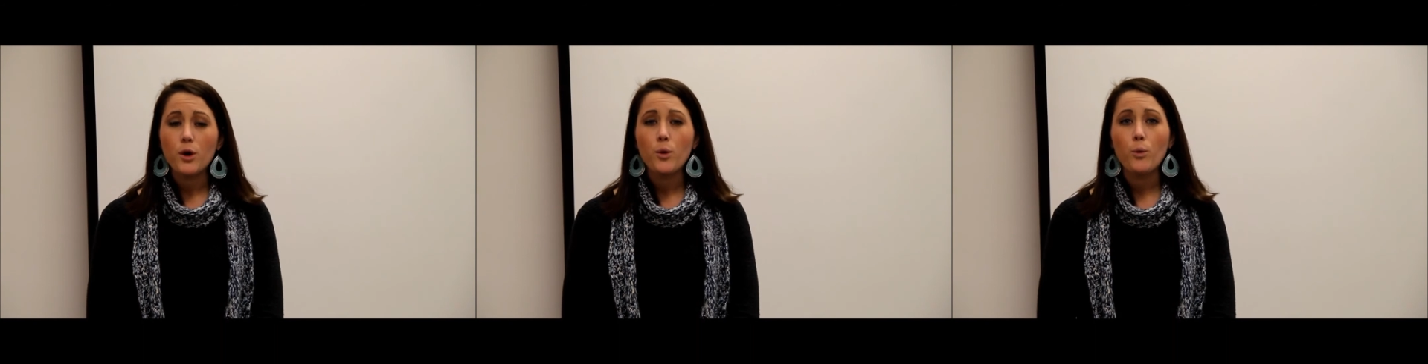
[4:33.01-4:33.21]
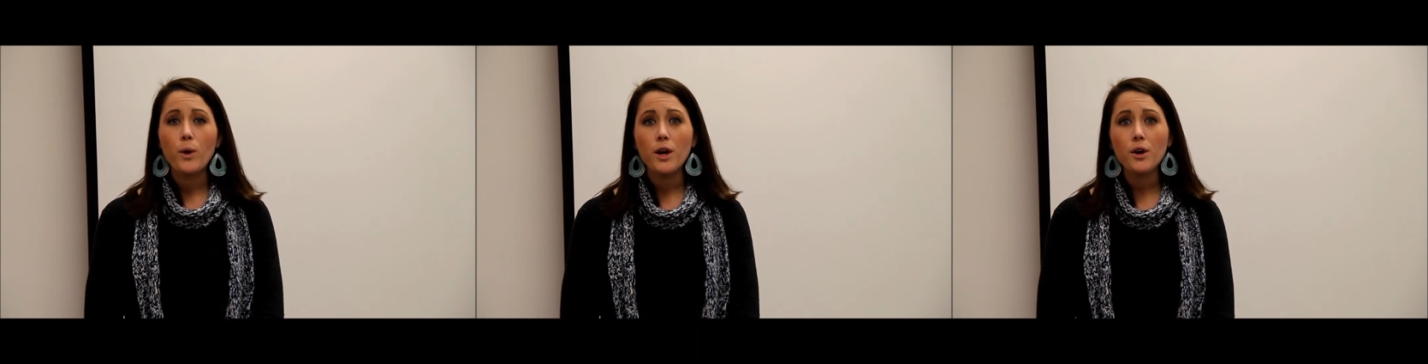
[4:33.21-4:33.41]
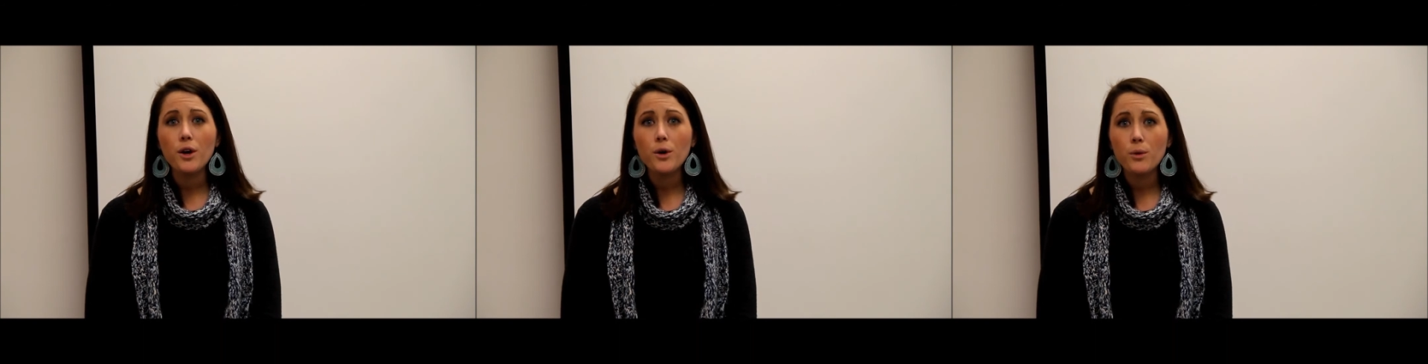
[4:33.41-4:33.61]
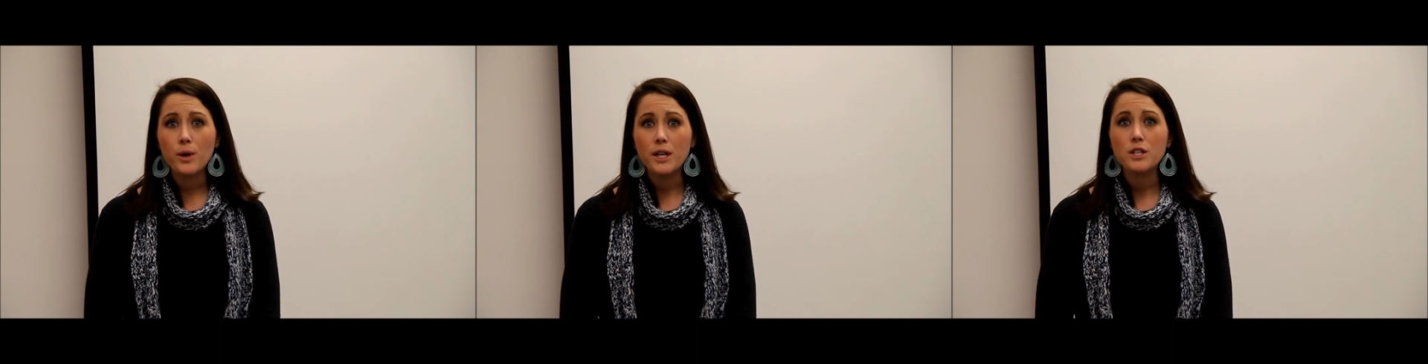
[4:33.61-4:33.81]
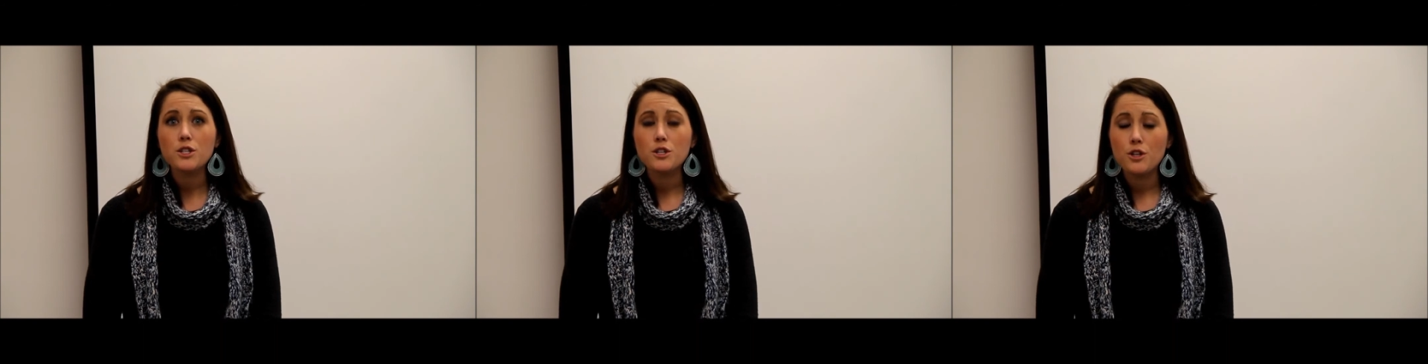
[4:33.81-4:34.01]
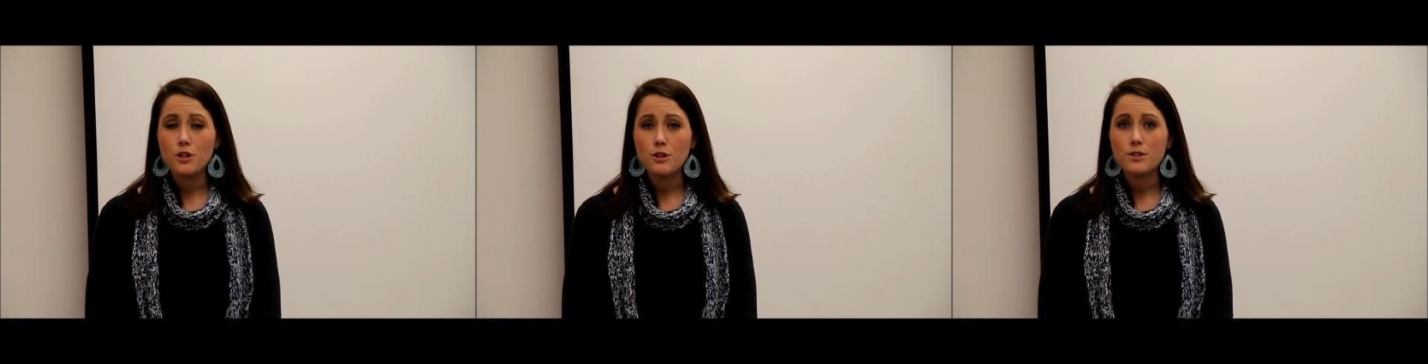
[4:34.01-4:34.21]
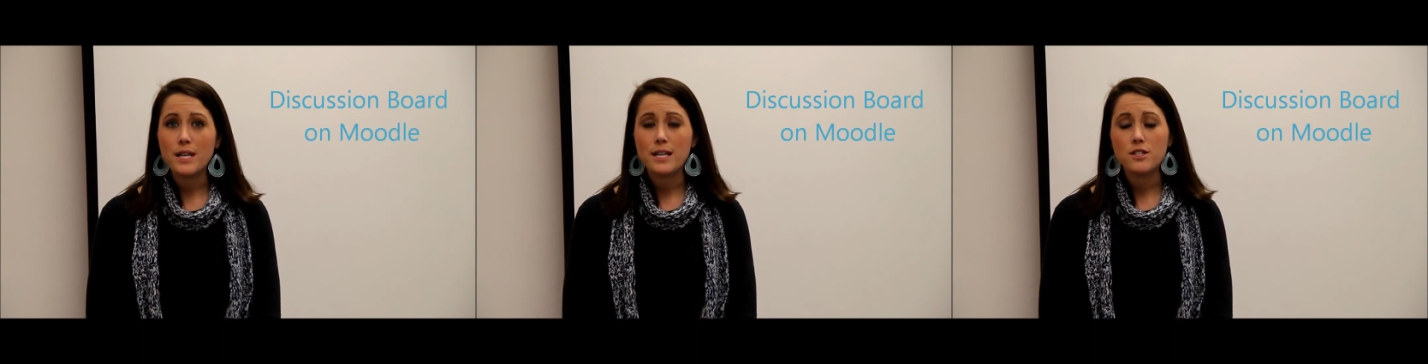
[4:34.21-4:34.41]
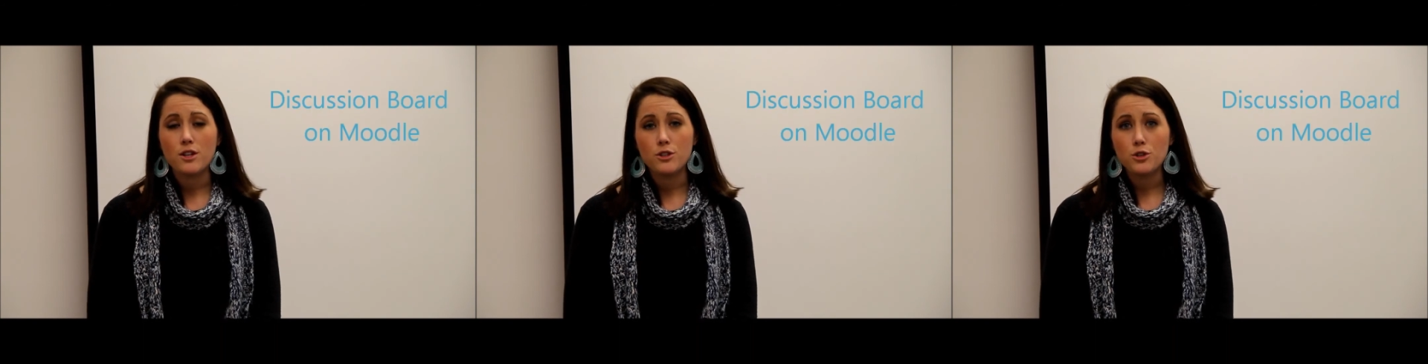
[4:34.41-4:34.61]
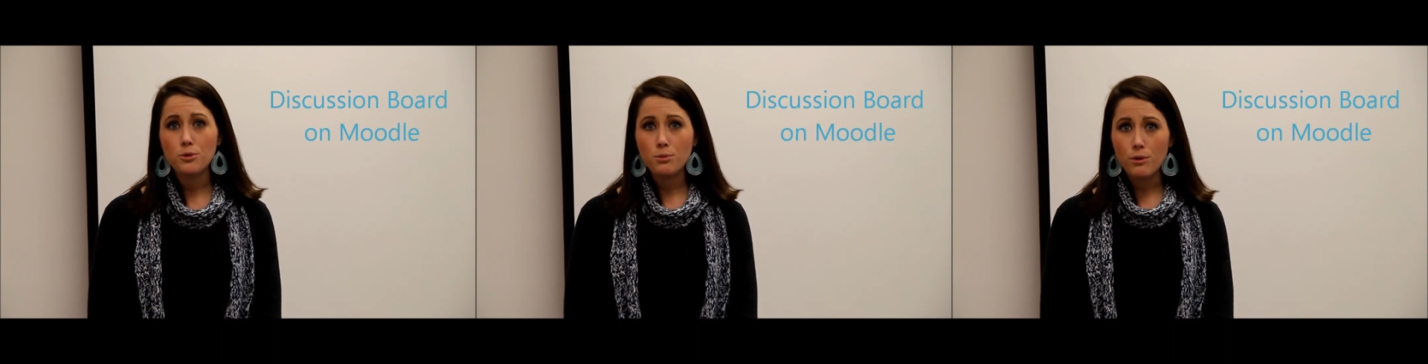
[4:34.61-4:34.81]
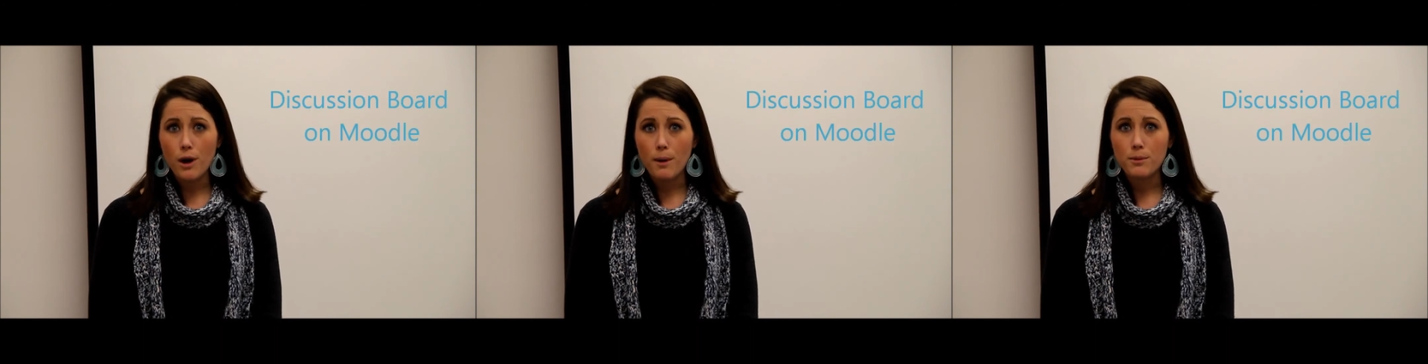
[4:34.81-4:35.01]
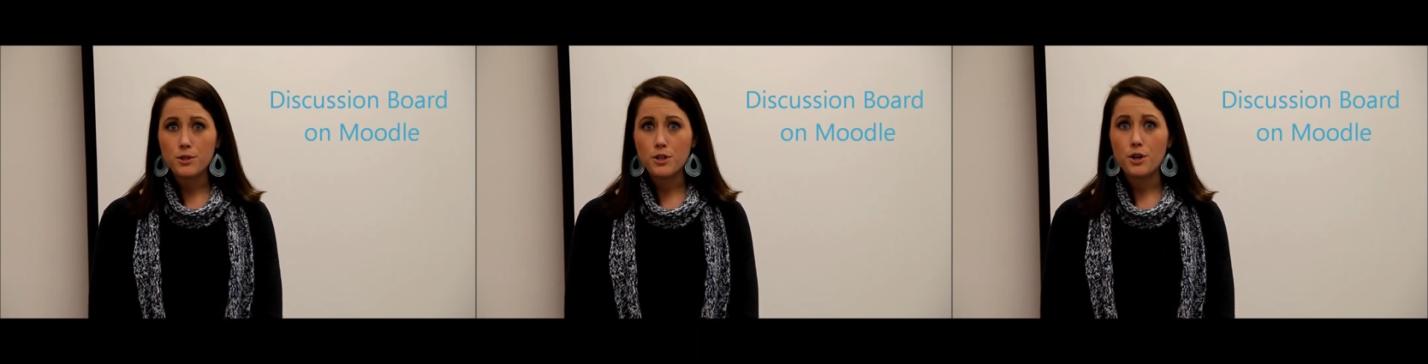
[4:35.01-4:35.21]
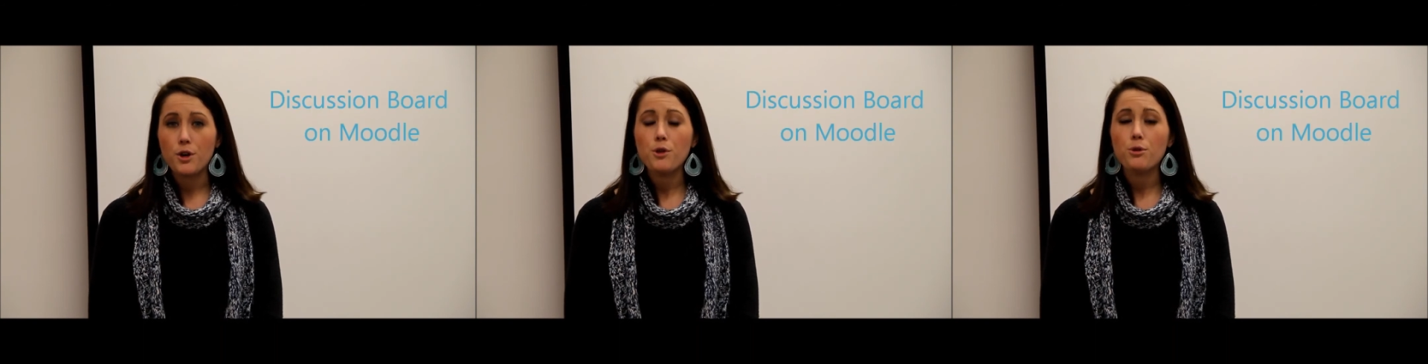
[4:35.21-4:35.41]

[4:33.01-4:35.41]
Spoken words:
we are going to use a social barometer